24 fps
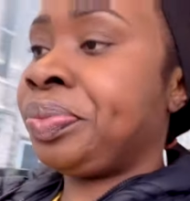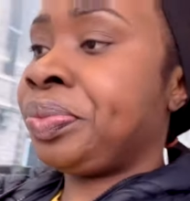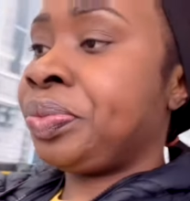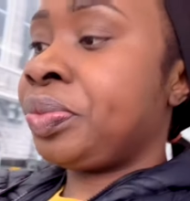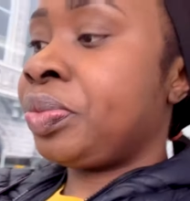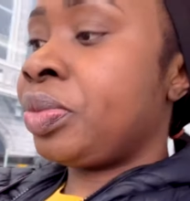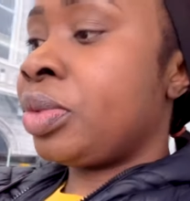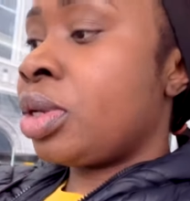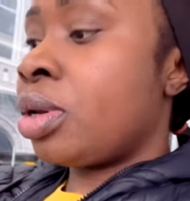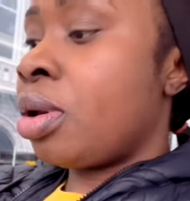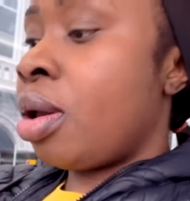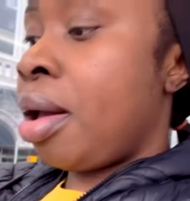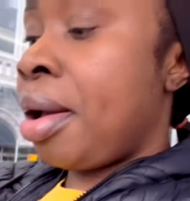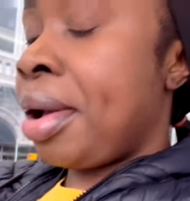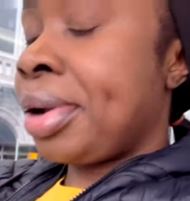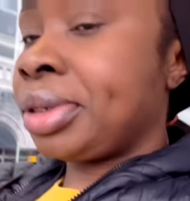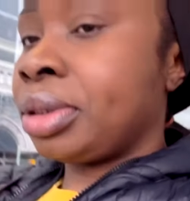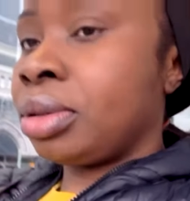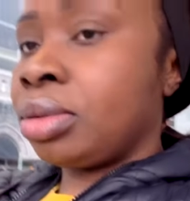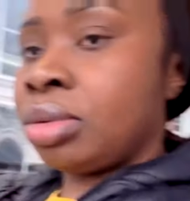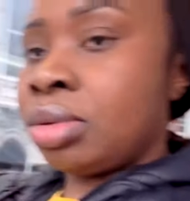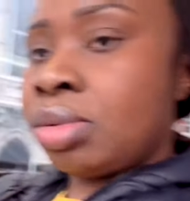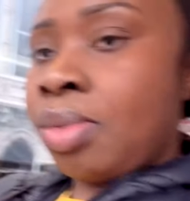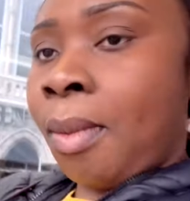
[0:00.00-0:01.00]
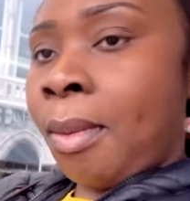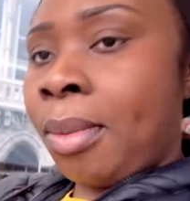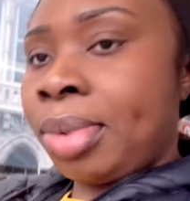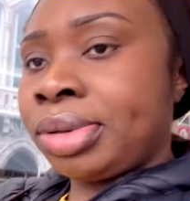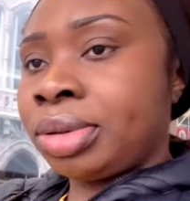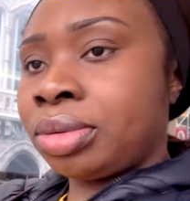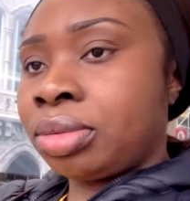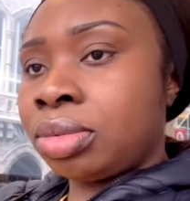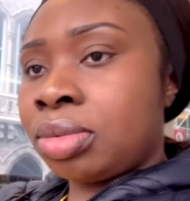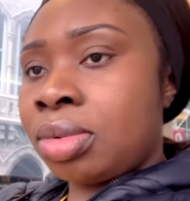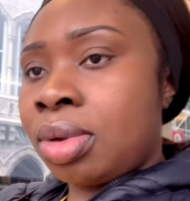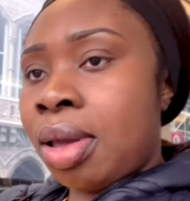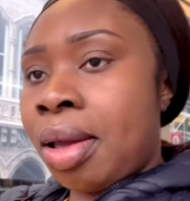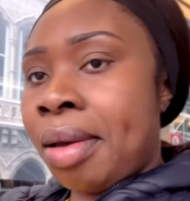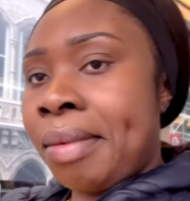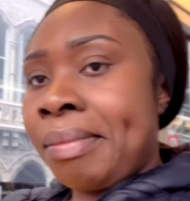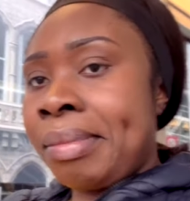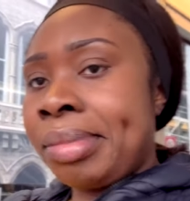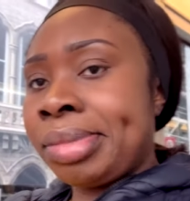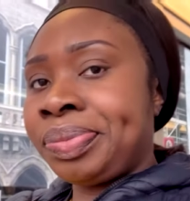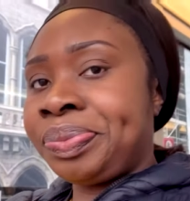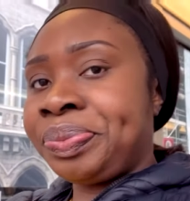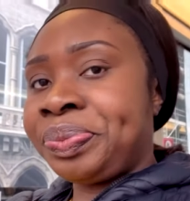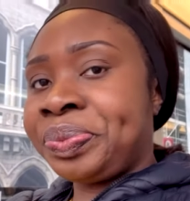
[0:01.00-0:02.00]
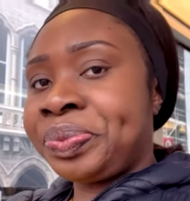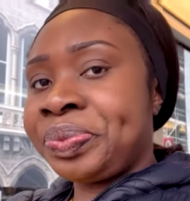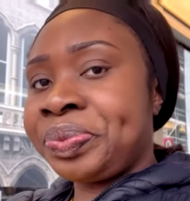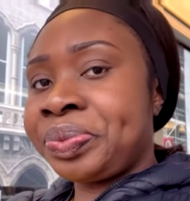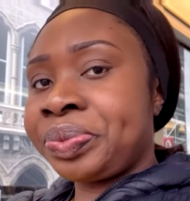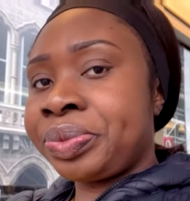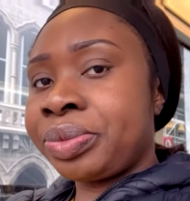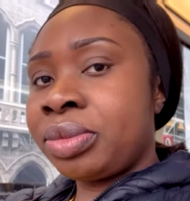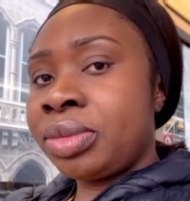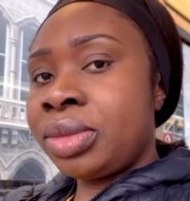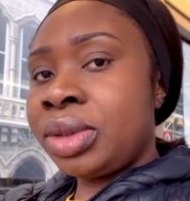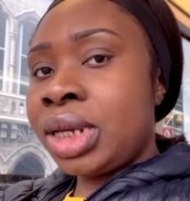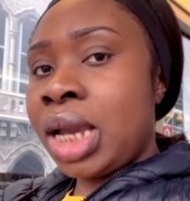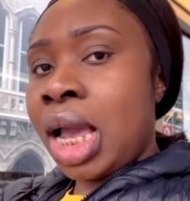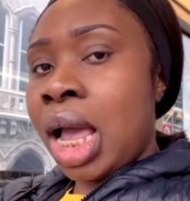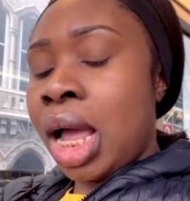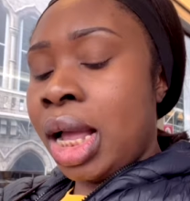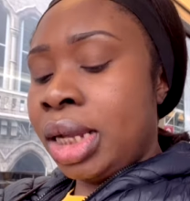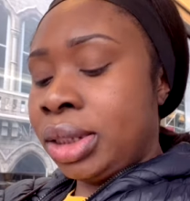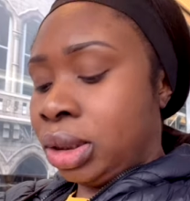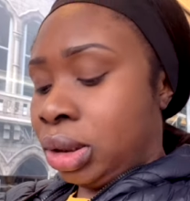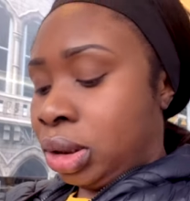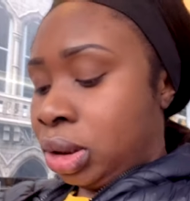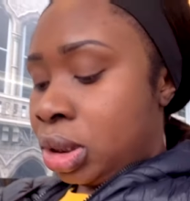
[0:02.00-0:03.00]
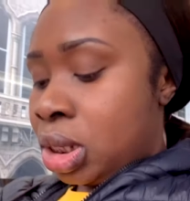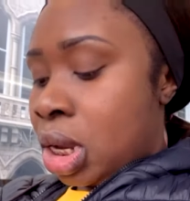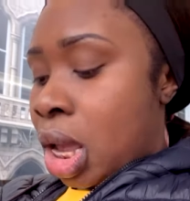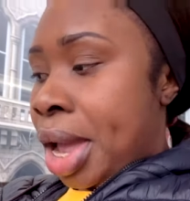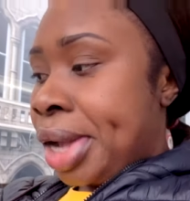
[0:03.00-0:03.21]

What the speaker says: at the top. So I don't know what happened to the record.